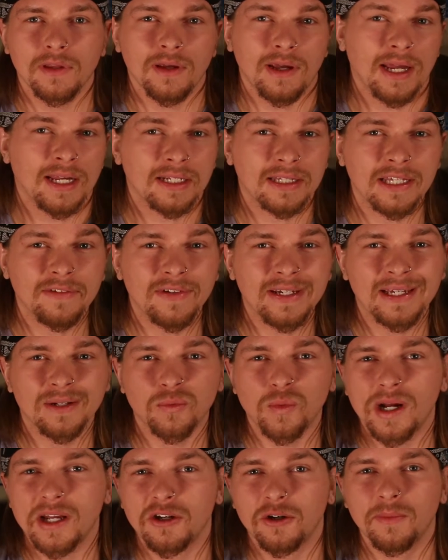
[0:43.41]
And living in
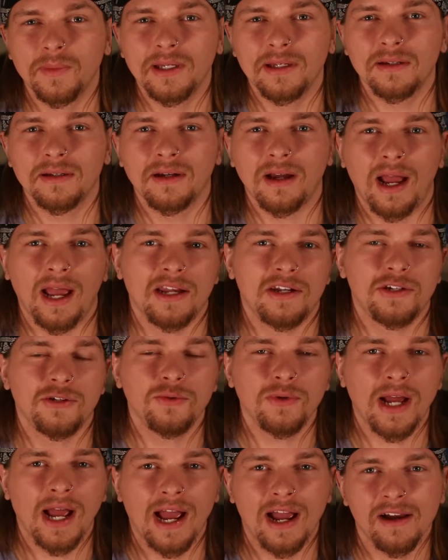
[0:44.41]
Wyoming, I
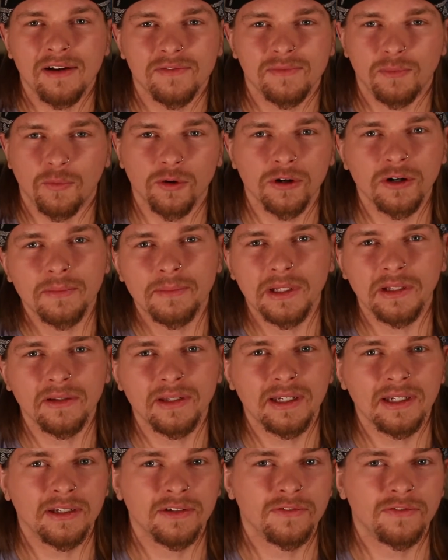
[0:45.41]
do have more
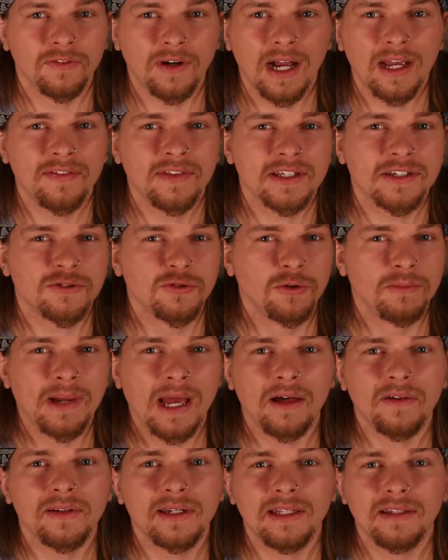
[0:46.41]
ability to find this
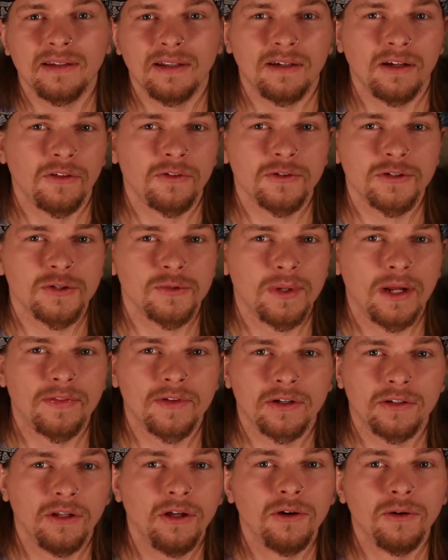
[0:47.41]
normality than others around the
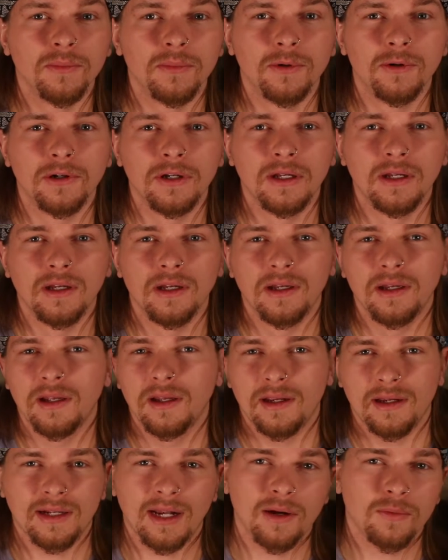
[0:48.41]
globe.
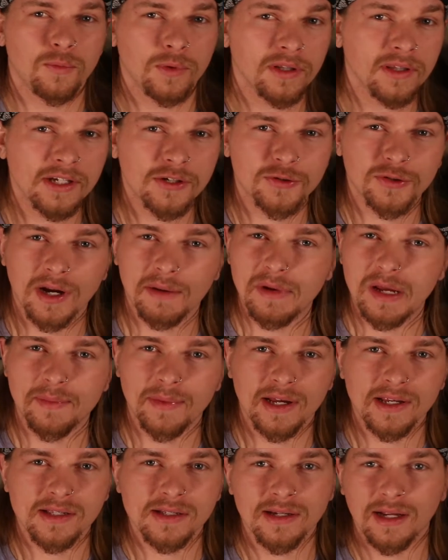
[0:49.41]
And I really try my
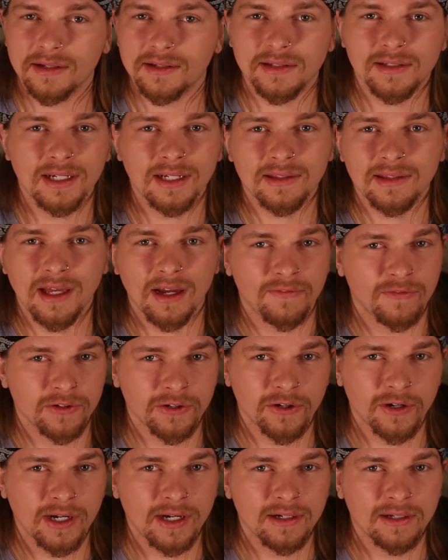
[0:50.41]
best not to take that for
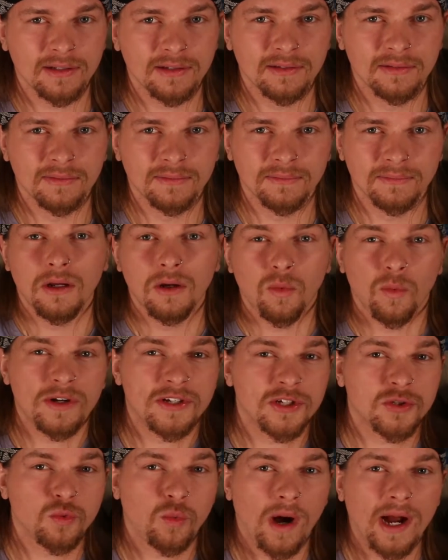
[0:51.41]
granted. Which
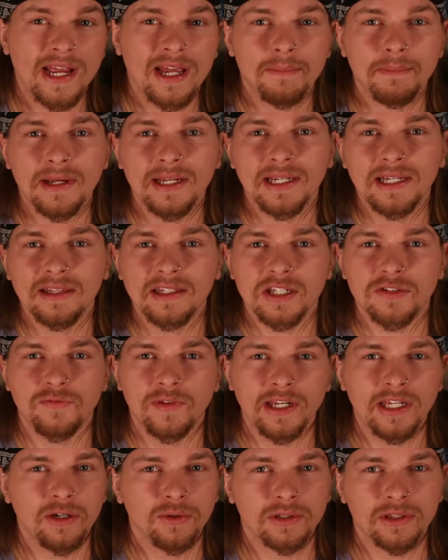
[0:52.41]
is why I'm making this
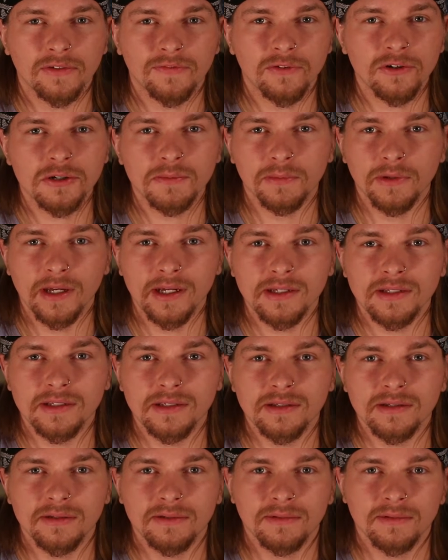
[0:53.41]
video in the first
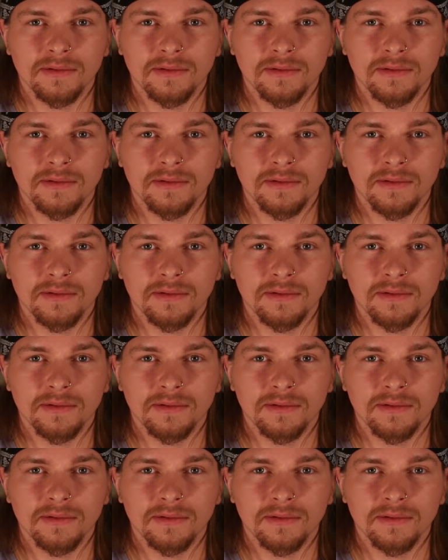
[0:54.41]
place.